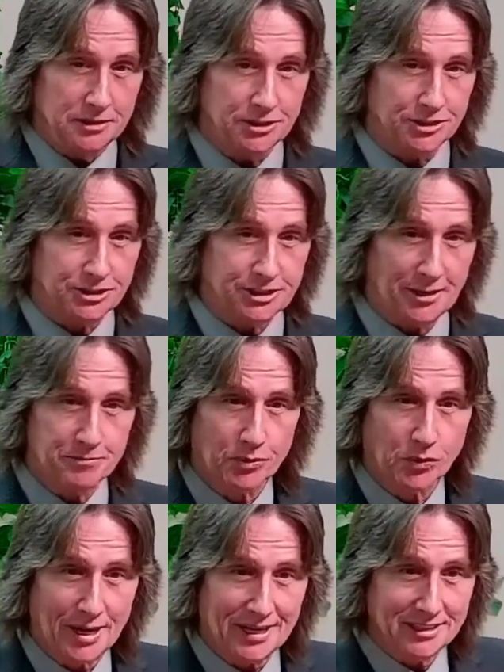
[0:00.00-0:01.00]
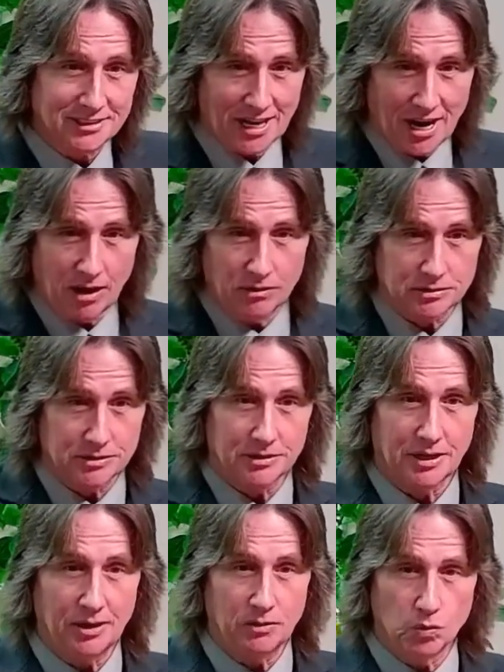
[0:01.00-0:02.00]
to send praise out
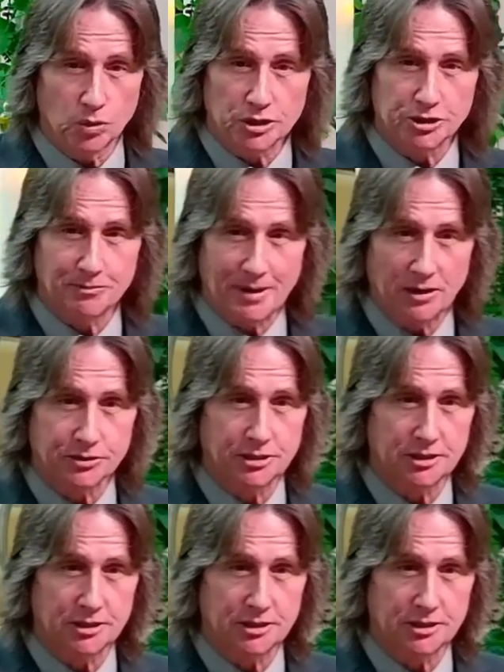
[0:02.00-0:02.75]
and worship out to